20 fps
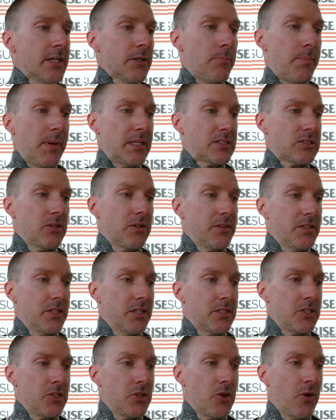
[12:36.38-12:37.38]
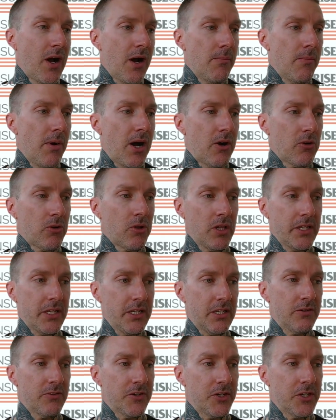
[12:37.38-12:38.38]
based on the, how
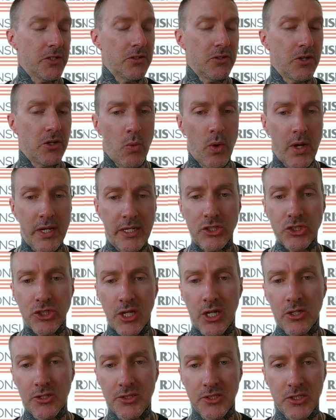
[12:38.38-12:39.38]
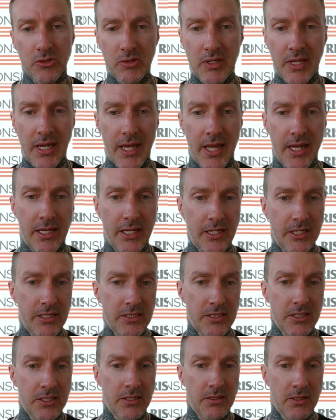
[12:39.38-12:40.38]
clean of a white shell do you get, and
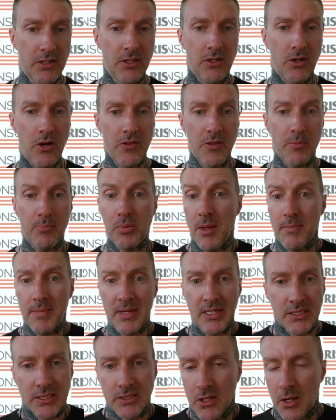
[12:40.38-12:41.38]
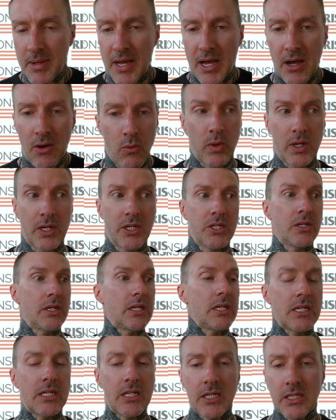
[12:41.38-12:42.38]
is all the plumbing stub out where you
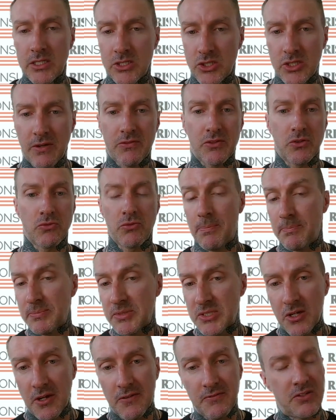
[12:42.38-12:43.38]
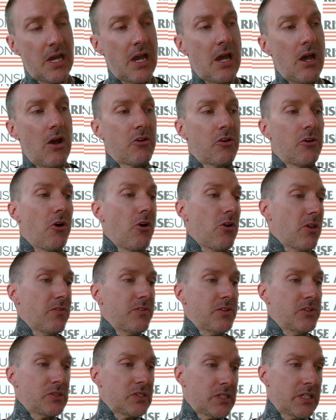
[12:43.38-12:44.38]
need it? Do you have to rip stuff down and all of
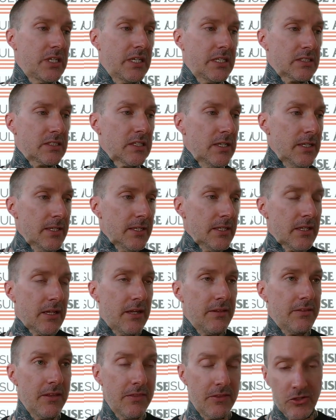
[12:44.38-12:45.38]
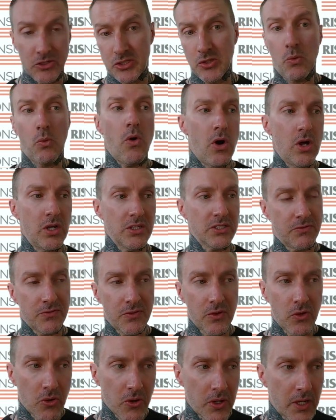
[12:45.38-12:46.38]
those things? And then there's the walls and
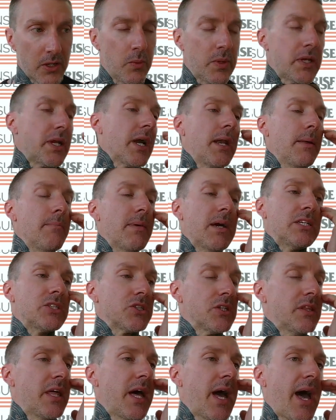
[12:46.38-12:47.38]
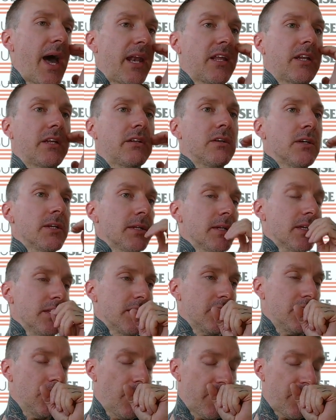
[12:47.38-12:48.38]
flooring. We kind of mentioned that. And,
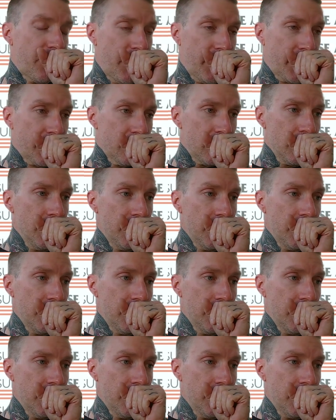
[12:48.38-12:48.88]
I think